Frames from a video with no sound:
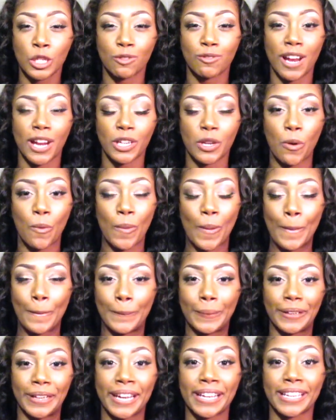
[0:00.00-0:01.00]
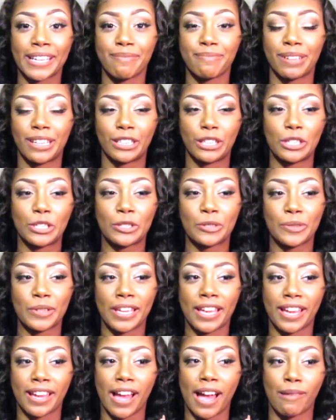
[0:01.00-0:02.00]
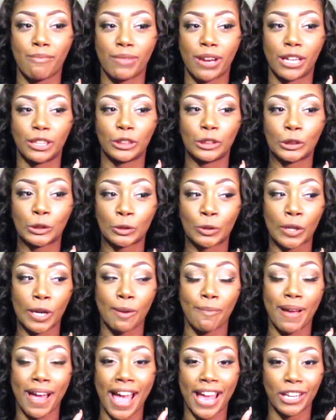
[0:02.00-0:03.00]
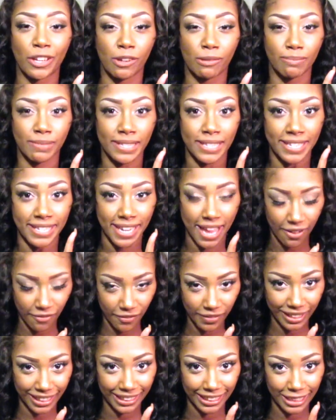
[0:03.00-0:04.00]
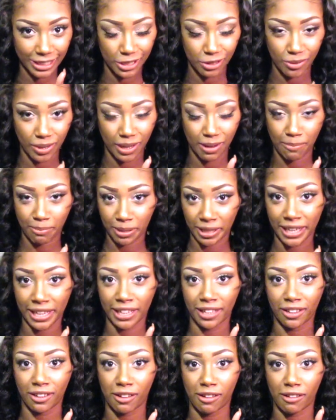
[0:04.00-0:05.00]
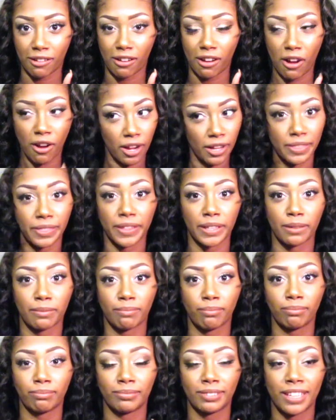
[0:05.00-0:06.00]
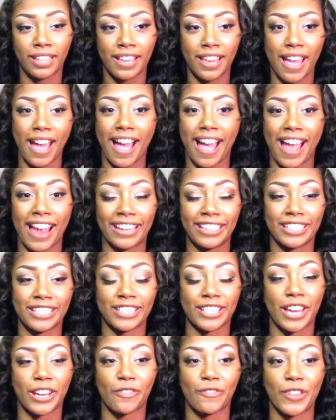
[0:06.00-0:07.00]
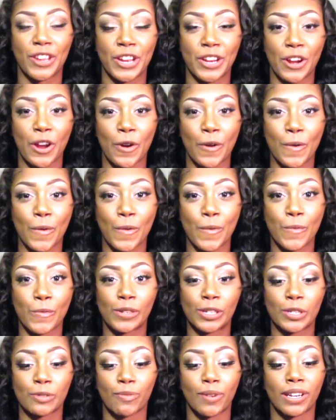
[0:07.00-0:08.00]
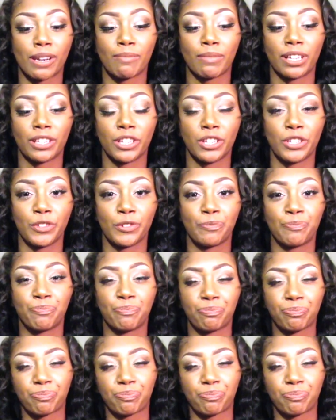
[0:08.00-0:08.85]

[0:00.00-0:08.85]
Do I know what prank I'm gonna do yet? I'm not sure, but I know I'm definitely doing a prank on them. I just gotta figure out which one I'm gonna do.